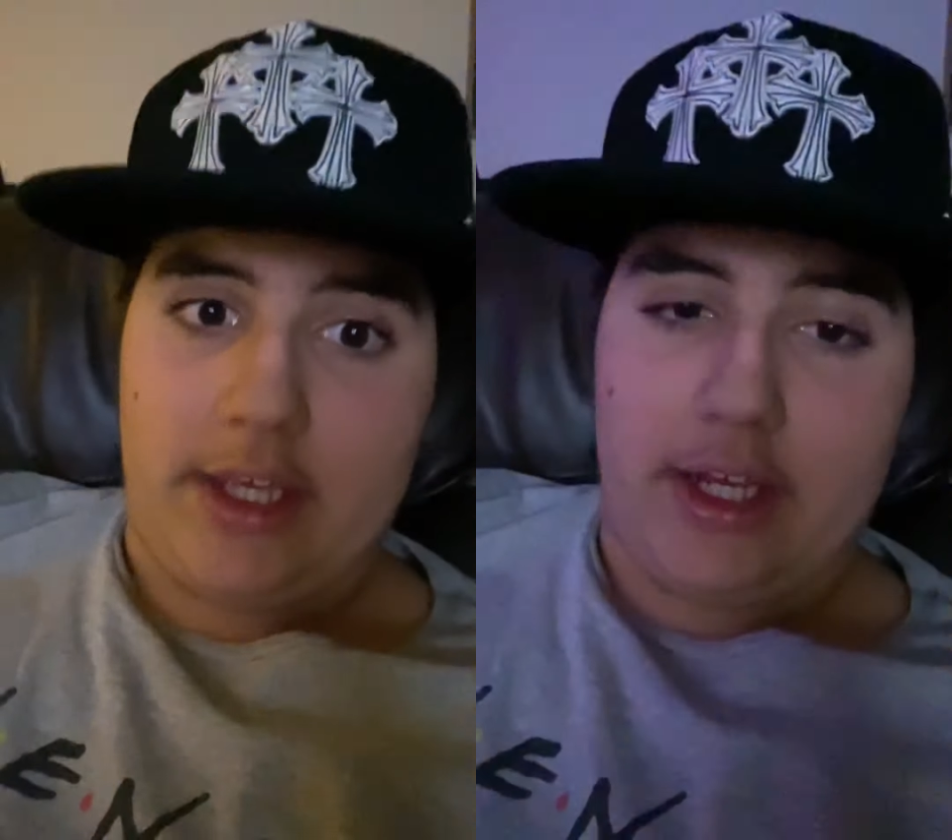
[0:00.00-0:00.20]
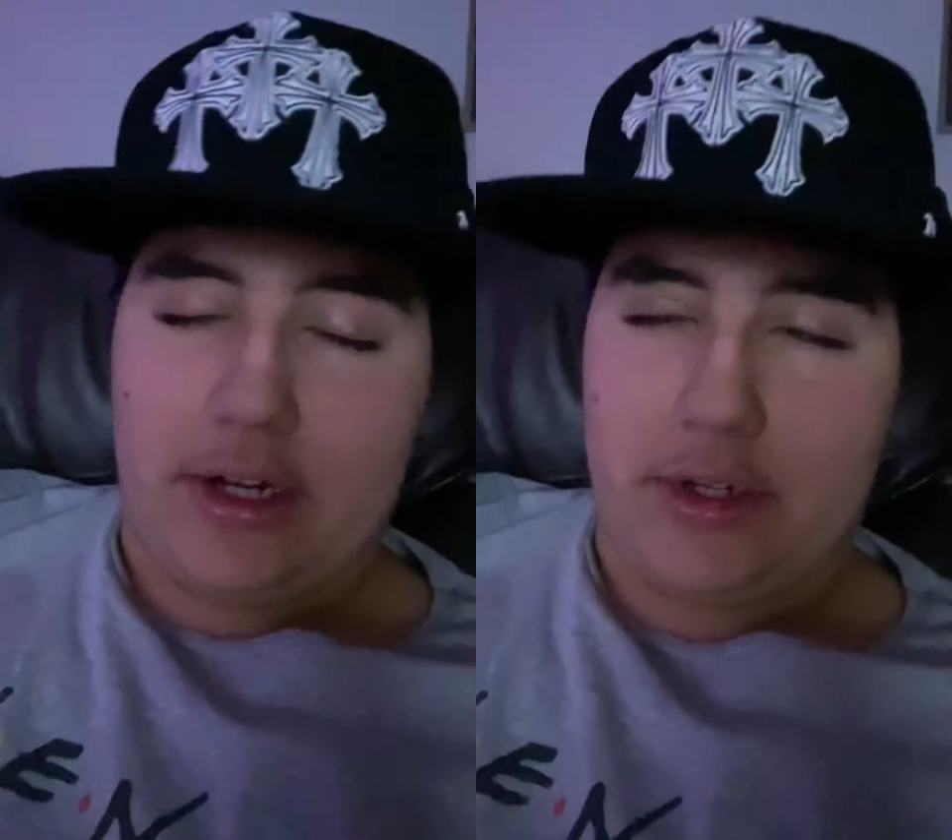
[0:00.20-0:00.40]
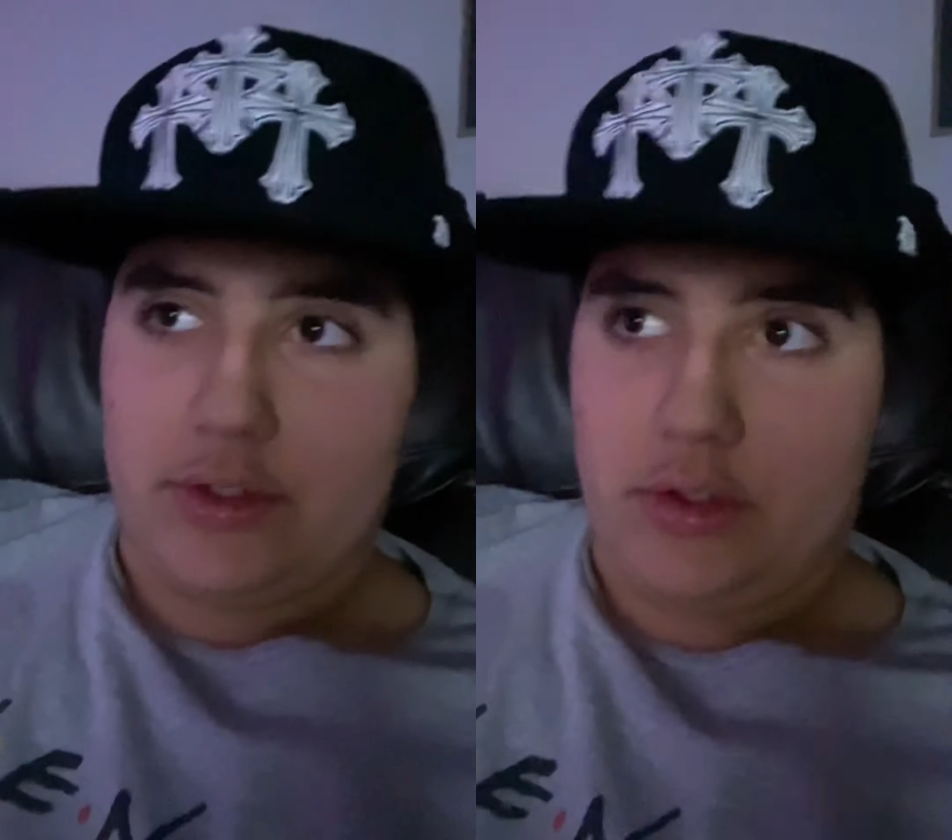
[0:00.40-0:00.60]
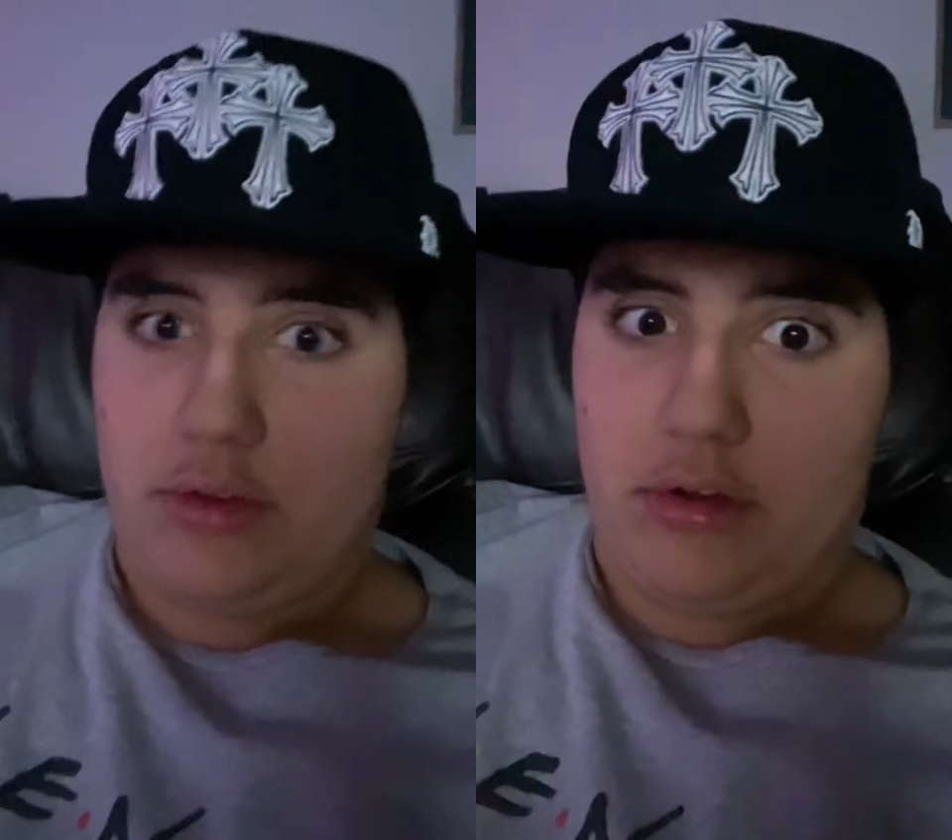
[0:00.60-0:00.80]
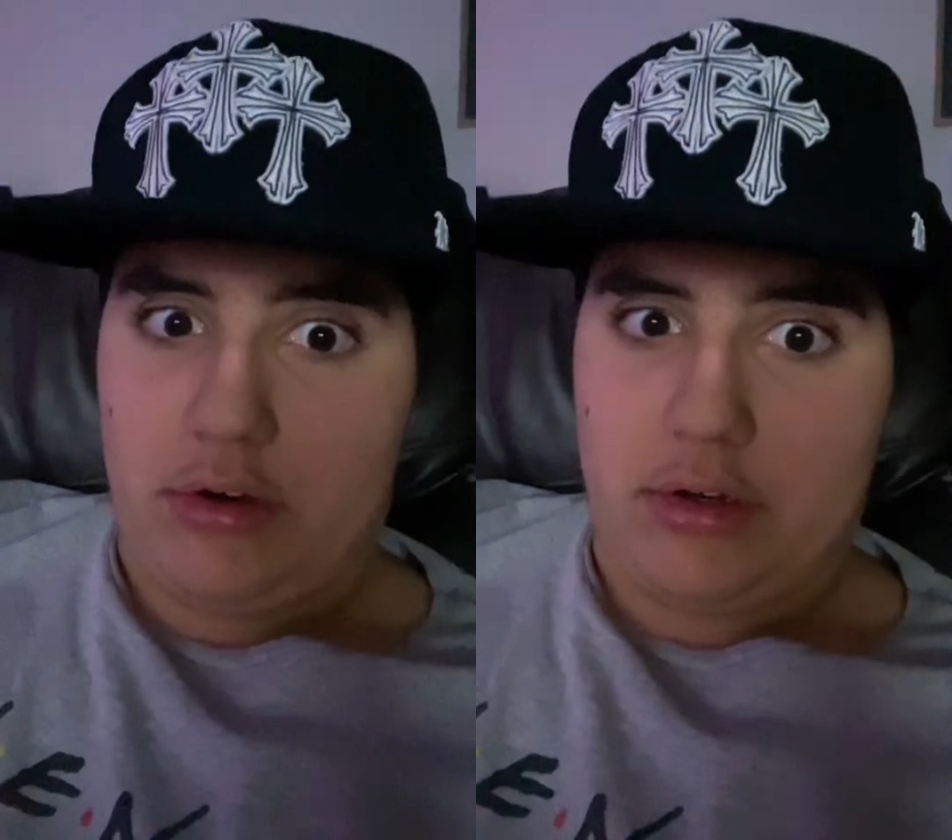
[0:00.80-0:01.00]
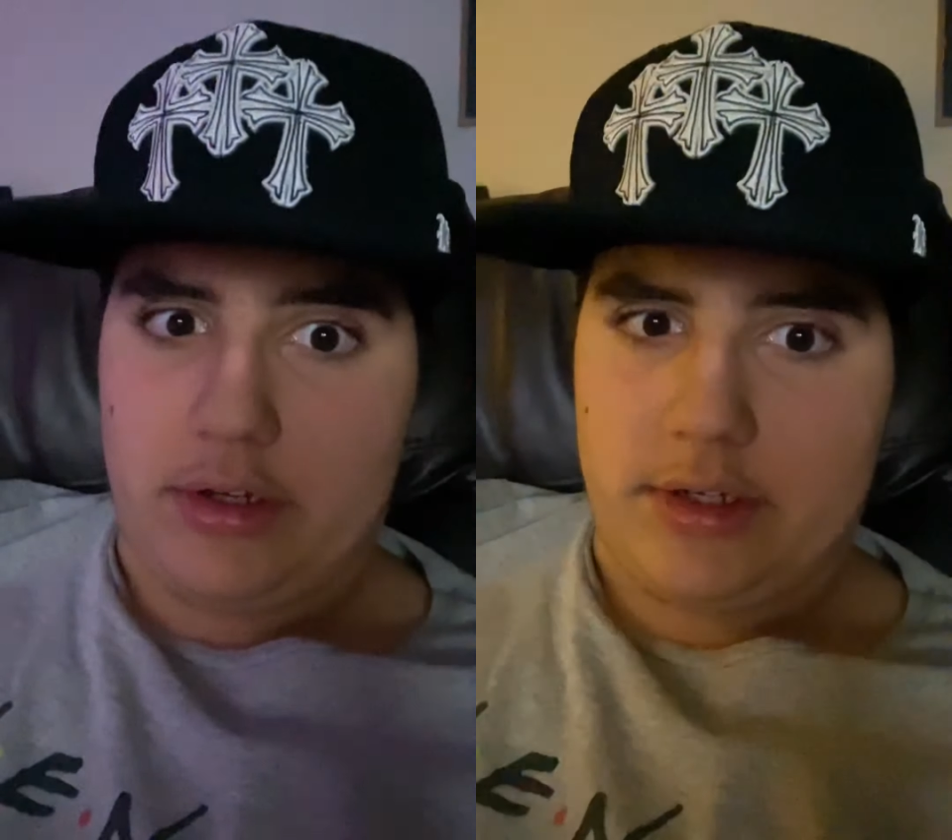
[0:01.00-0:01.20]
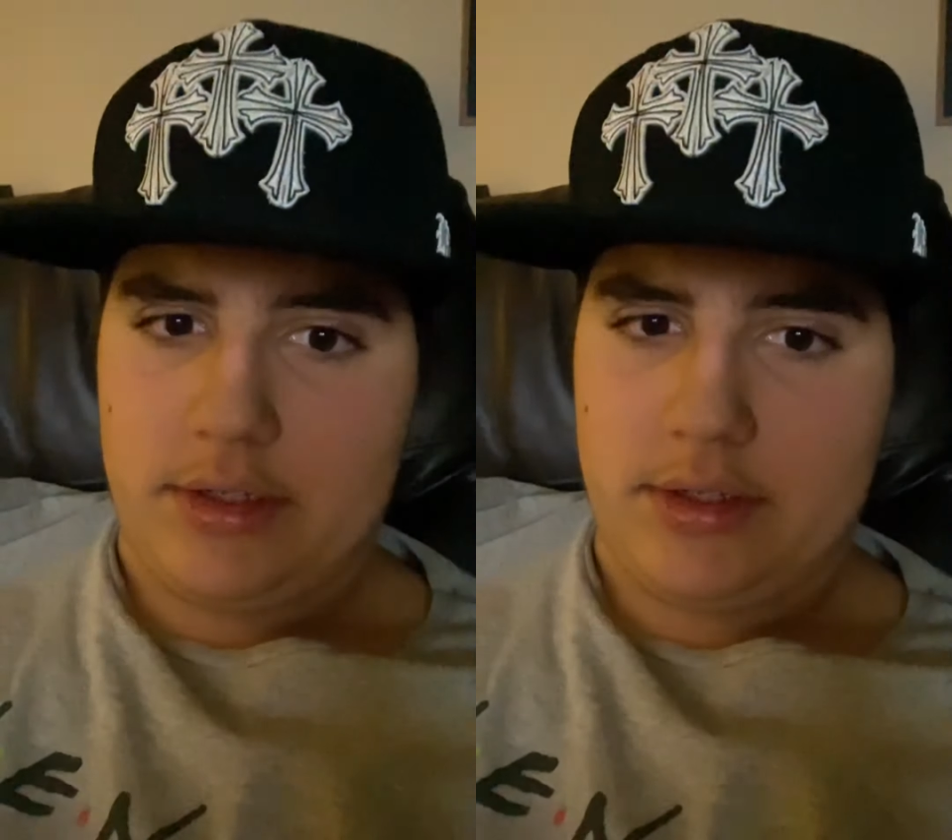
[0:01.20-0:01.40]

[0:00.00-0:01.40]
years long.